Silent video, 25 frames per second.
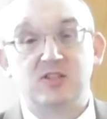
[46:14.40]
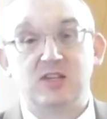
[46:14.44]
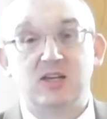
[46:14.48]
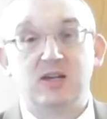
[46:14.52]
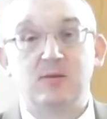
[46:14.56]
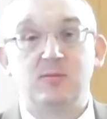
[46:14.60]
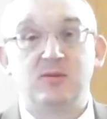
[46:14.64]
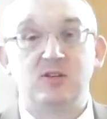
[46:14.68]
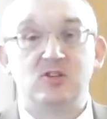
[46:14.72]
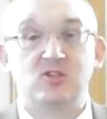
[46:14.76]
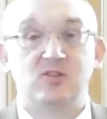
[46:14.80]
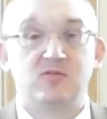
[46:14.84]
the
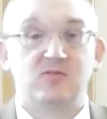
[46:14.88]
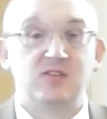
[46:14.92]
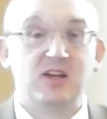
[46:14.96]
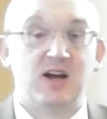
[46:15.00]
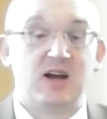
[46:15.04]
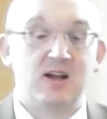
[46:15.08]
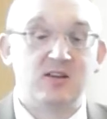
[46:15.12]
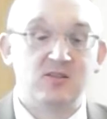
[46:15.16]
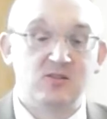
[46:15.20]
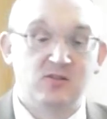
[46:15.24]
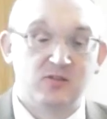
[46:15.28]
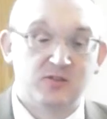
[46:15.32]
image of
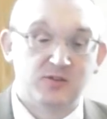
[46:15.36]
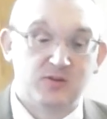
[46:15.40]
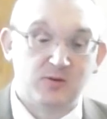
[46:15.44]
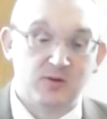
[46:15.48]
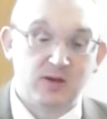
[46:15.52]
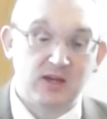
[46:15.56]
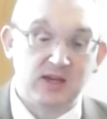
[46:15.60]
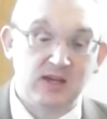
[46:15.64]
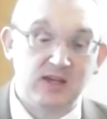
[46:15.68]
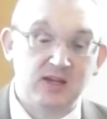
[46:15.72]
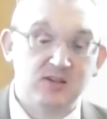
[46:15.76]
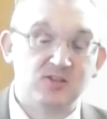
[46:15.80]
Daniel
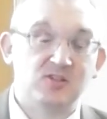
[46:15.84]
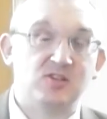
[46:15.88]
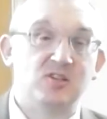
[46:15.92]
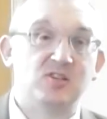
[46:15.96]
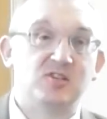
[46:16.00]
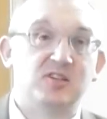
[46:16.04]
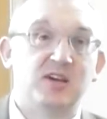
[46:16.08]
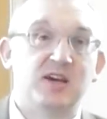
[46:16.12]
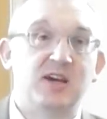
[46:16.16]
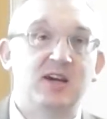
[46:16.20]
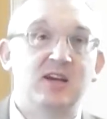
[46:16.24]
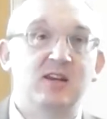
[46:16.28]
3 is
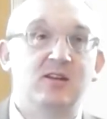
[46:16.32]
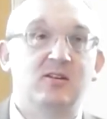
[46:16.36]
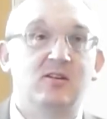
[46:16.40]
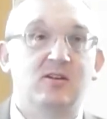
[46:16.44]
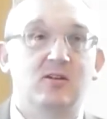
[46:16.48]
designed